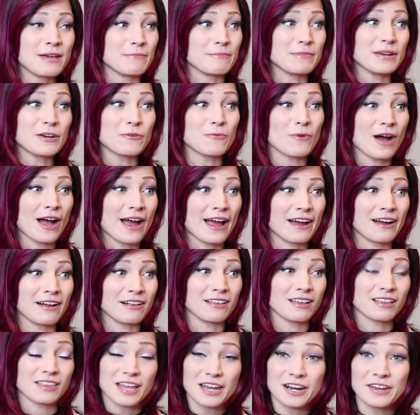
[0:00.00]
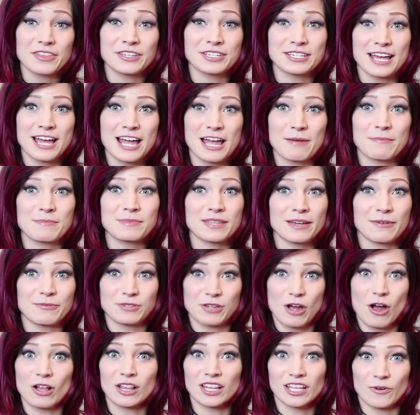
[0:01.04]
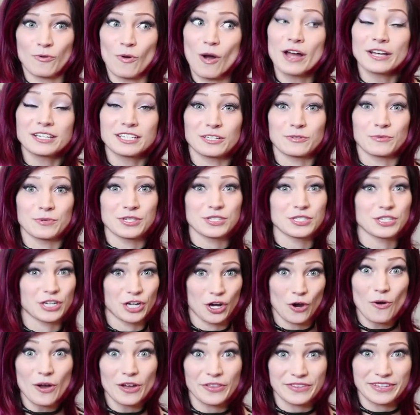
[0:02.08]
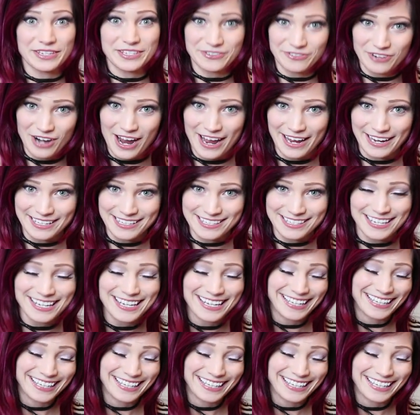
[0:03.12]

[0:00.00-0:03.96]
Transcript: Meanwhile, a lot of the times, that was all I wanted was to go on these rides.